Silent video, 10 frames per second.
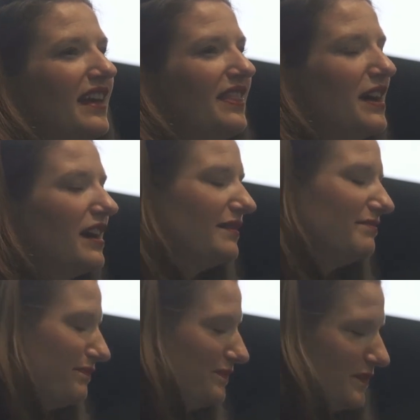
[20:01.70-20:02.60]
the
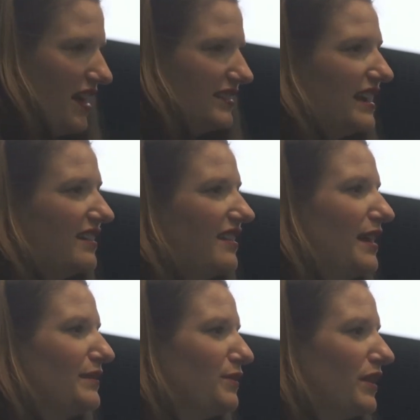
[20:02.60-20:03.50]
contact that
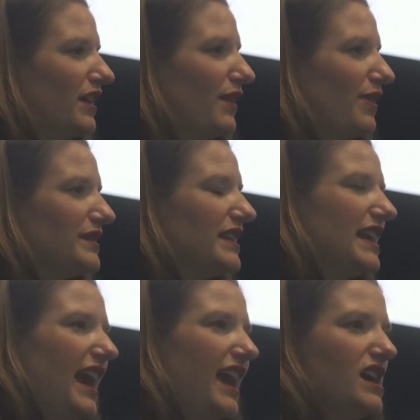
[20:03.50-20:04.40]
I was working with was
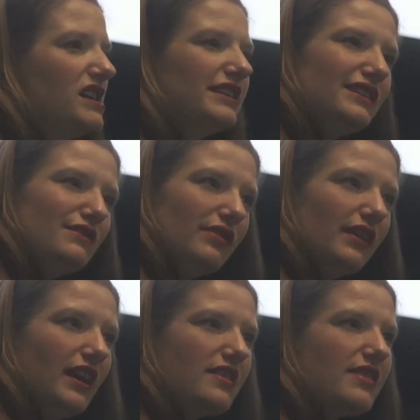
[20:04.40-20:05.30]
like, hey, do you
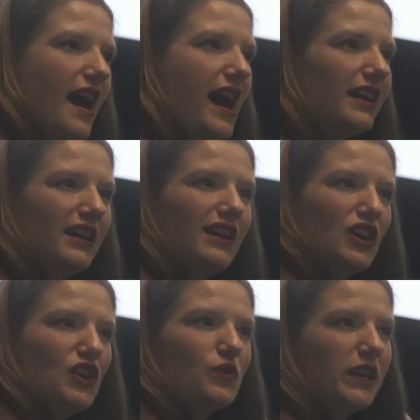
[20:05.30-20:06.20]
think that
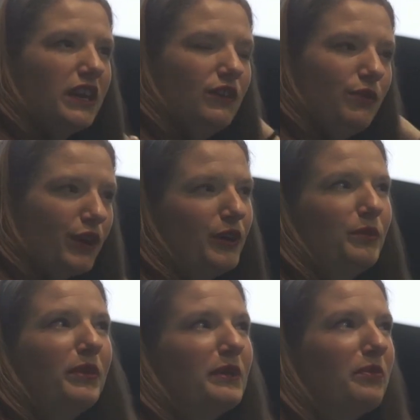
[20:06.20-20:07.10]
we could
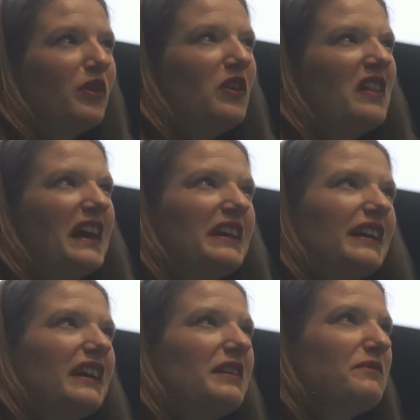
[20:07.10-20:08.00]
recruit people, like
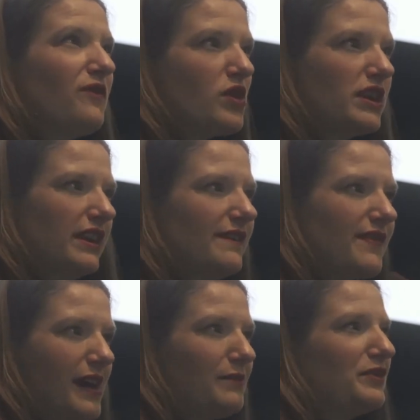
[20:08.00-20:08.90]
40 of
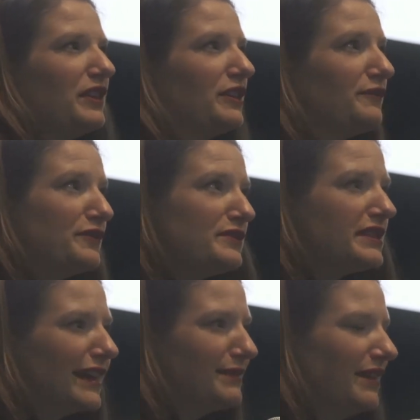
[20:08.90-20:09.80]
them for interviews
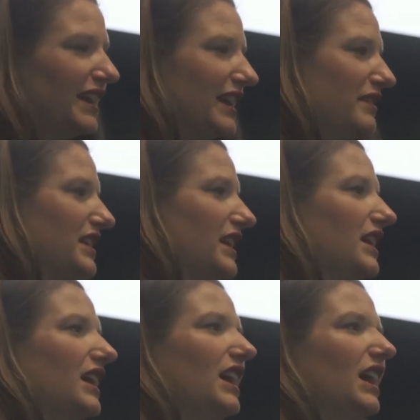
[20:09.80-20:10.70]
next week? And I was like,